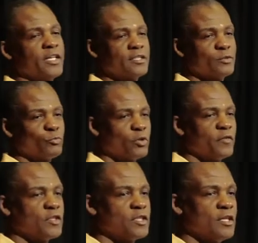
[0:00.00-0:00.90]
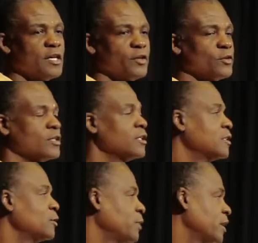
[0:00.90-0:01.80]
it is a privilege and honor
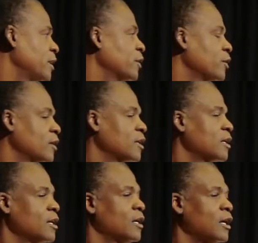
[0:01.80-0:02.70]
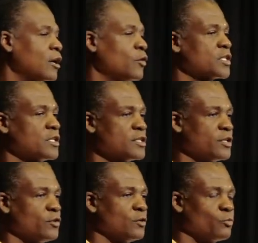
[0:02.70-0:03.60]
to be here. I always
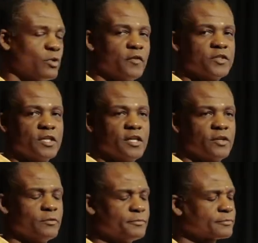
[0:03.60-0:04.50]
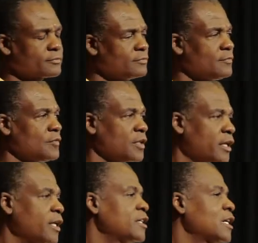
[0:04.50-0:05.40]
consider it a privilege and honor
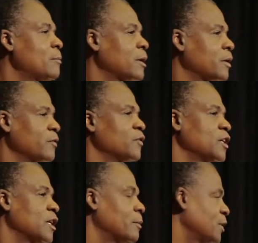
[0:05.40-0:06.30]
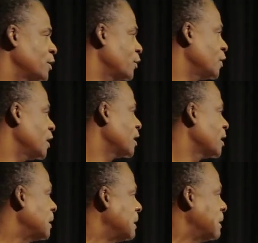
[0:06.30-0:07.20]
anytime I'm given the opportunity
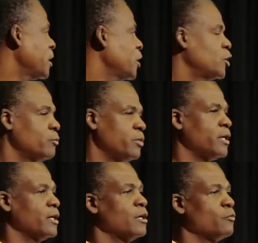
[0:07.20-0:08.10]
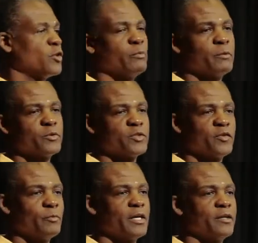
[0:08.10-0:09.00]
to be uh, with members of
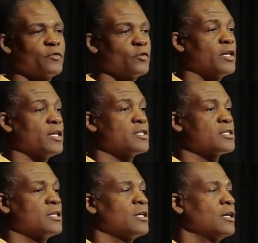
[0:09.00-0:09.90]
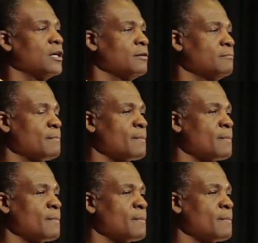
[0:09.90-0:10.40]
the body of Christ. Um,